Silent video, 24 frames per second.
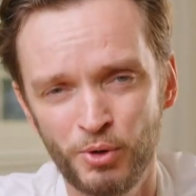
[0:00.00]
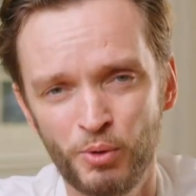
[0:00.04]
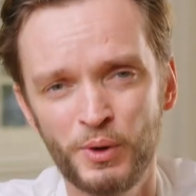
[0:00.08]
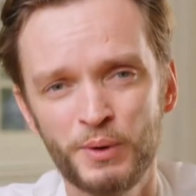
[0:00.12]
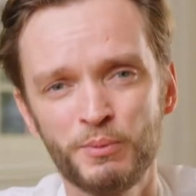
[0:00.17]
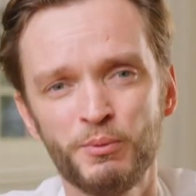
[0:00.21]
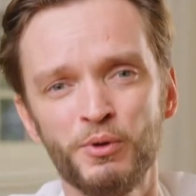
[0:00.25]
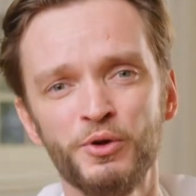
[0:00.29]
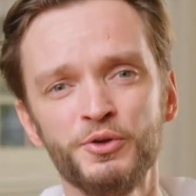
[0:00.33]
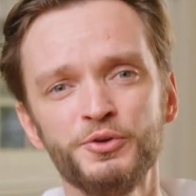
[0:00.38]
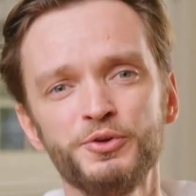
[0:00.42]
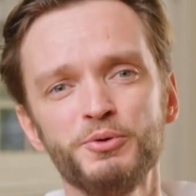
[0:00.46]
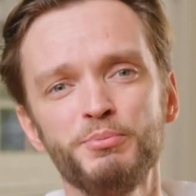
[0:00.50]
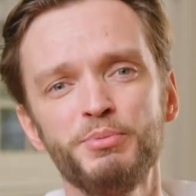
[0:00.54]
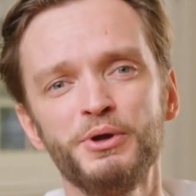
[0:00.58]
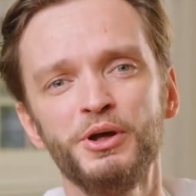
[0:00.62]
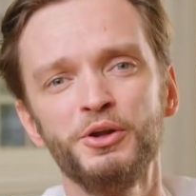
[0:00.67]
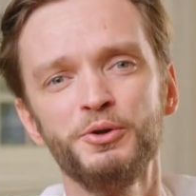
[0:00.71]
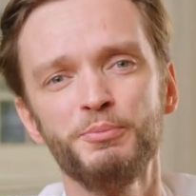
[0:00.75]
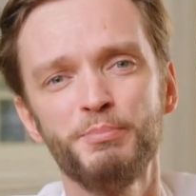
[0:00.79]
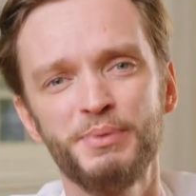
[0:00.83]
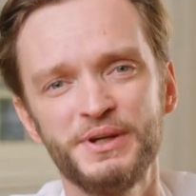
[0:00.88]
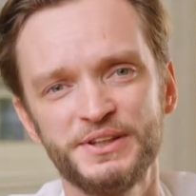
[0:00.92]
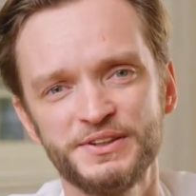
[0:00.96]
We want to
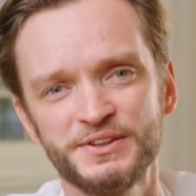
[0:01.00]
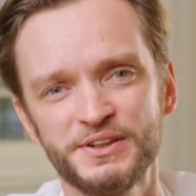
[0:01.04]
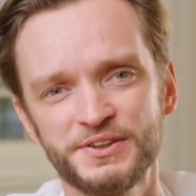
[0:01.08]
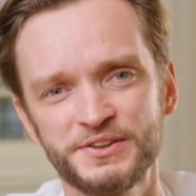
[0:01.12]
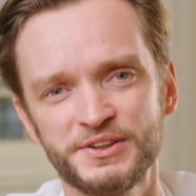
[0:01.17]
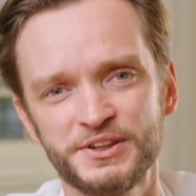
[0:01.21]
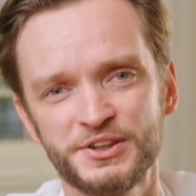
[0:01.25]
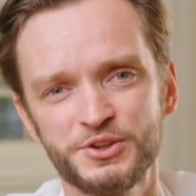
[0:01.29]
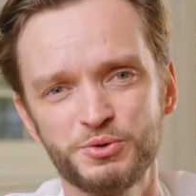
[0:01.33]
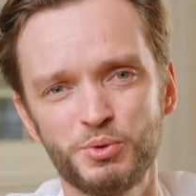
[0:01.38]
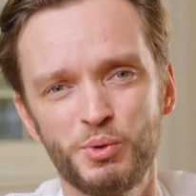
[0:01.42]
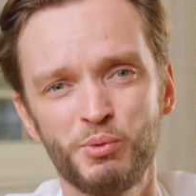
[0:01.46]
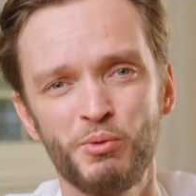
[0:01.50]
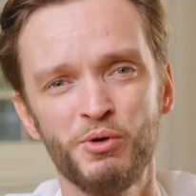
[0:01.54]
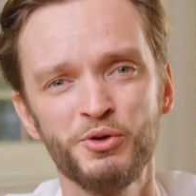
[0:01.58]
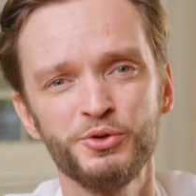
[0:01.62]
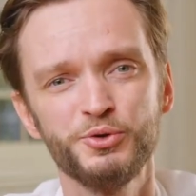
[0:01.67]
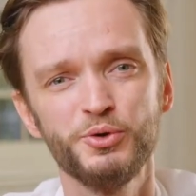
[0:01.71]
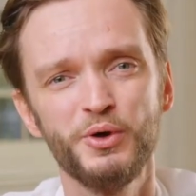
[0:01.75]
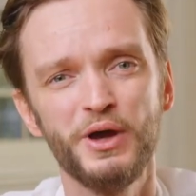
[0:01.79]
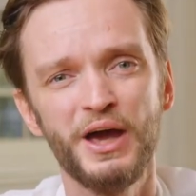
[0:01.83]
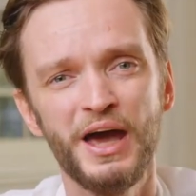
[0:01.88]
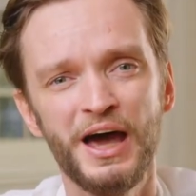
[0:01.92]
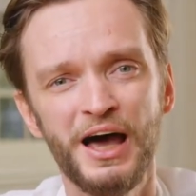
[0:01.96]
build businesses. We want
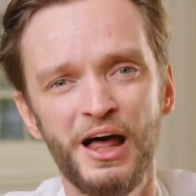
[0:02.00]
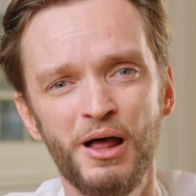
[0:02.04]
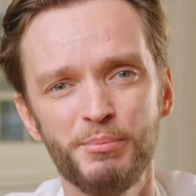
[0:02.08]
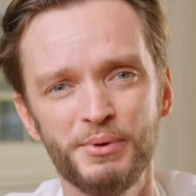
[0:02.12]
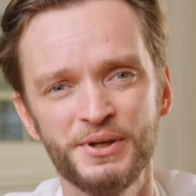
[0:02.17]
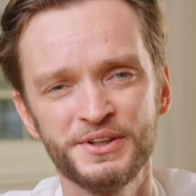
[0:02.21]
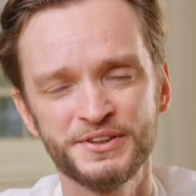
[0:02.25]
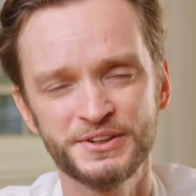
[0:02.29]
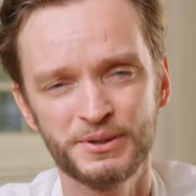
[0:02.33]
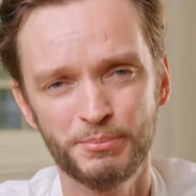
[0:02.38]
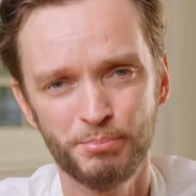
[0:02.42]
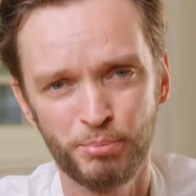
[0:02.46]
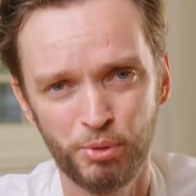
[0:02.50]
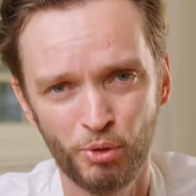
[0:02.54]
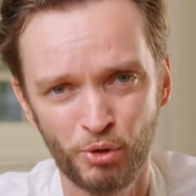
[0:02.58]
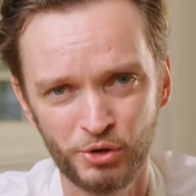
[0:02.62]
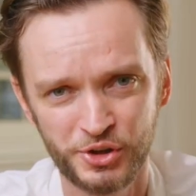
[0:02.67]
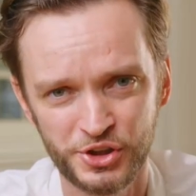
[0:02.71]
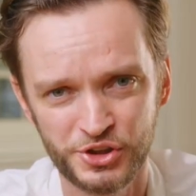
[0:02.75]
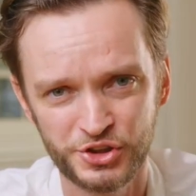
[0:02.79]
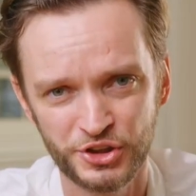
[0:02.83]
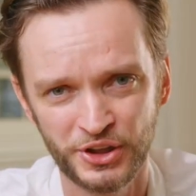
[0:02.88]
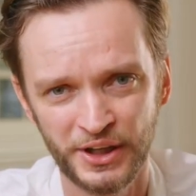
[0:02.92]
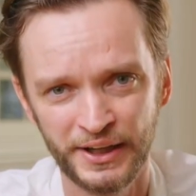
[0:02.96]
to help and support
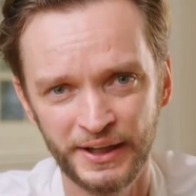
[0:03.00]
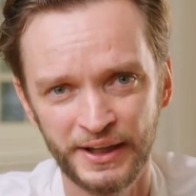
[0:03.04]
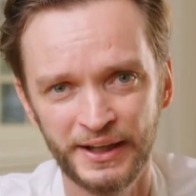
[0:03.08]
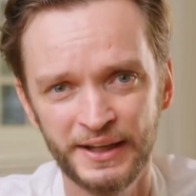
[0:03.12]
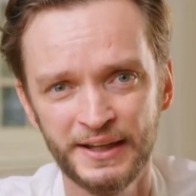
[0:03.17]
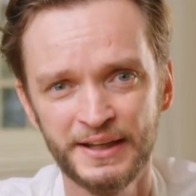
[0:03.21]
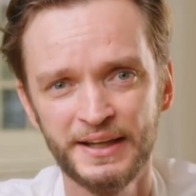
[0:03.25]
each other.